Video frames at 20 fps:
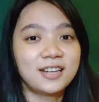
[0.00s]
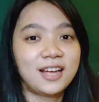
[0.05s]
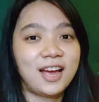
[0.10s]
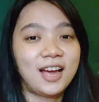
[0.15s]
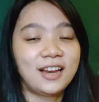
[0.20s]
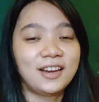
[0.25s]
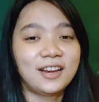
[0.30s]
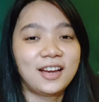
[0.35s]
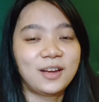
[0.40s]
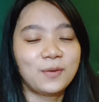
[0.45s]

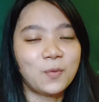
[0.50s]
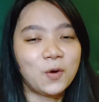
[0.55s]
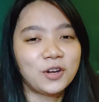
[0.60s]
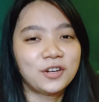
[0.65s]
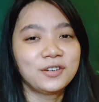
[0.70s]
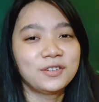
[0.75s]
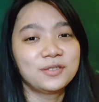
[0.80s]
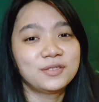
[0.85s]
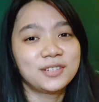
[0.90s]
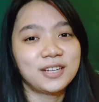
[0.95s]
And I
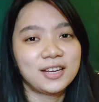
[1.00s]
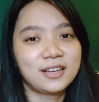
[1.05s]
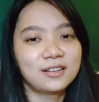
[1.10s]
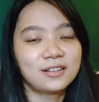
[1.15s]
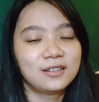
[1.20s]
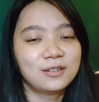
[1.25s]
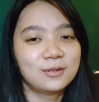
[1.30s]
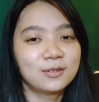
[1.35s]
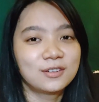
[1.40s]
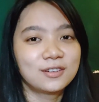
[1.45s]
wanted to take
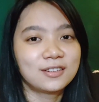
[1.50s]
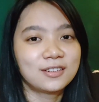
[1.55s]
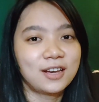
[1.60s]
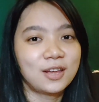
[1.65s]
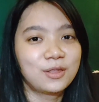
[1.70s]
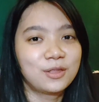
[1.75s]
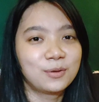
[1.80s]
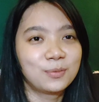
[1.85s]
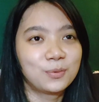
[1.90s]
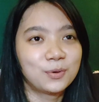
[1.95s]
a look
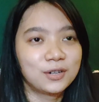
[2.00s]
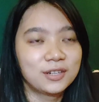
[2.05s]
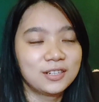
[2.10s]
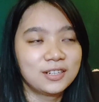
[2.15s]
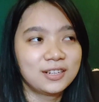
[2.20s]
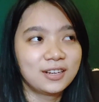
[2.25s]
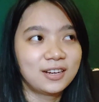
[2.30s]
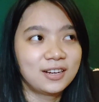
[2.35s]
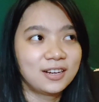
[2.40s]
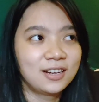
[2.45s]
at the
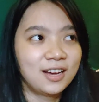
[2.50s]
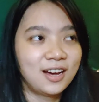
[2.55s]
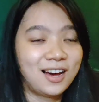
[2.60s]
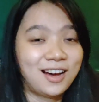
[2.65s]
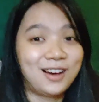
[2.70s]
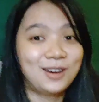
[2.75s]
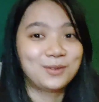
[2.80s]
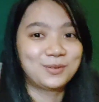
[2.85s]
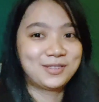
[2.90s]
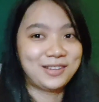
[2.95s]
world
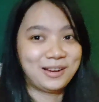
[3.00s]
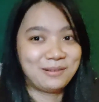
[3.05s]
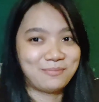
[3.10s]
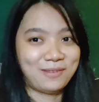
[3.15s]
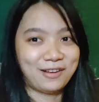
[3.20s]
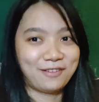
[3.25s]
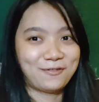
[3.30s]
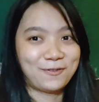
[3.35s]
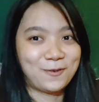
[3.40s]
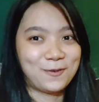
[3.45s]
outside
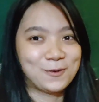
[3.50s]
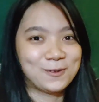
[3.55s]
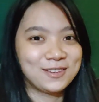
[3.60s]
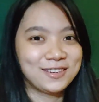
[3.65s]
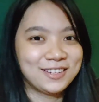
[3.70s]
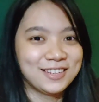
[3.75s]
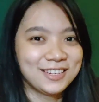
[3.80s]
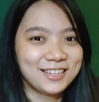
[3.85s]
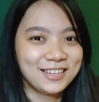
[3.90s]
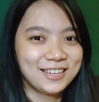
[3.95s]
my
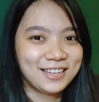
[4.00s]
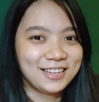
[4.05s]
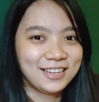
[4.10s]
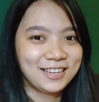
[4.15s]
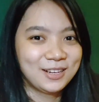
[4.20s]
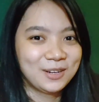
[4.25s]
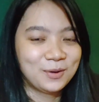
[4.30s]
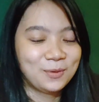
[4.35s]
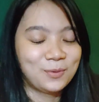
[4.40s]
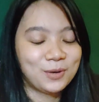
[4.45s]
phone,
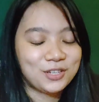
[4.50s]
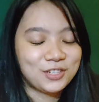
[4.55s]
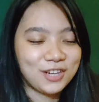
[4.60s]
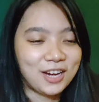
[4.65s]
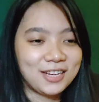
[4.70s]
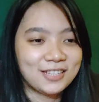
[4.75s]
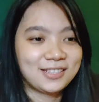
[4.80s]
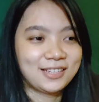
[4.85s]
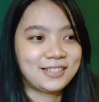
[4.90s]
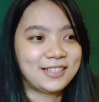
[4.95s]
which
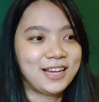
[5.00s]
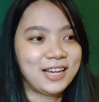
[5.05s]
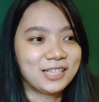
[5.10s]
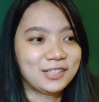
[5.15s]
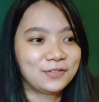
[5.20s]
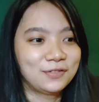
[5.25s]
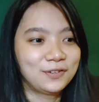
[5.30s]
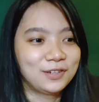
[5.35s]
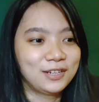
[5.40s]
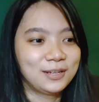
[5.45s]
I
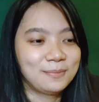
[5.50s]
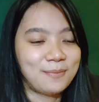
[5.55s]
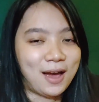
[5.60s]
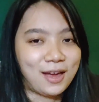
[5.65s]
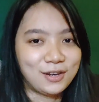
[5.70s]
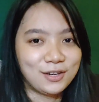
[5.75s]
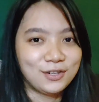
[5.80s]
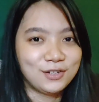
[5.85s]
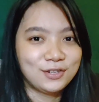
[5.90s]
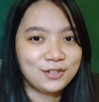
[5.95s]
successfully
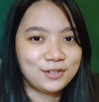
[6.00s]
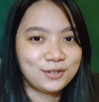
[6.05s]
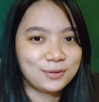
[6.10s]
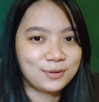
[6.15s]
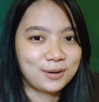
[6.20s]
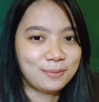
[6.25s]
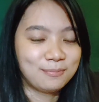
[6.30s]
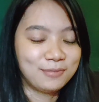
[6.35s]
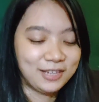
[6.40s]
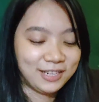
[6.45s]
managed to
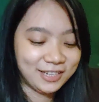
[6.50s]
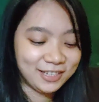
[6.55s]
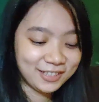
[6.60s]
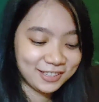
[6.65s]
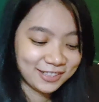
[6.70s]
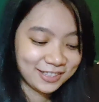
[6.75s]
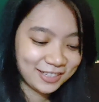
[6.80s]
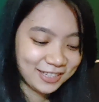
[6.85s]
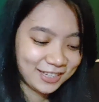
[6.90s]
complete.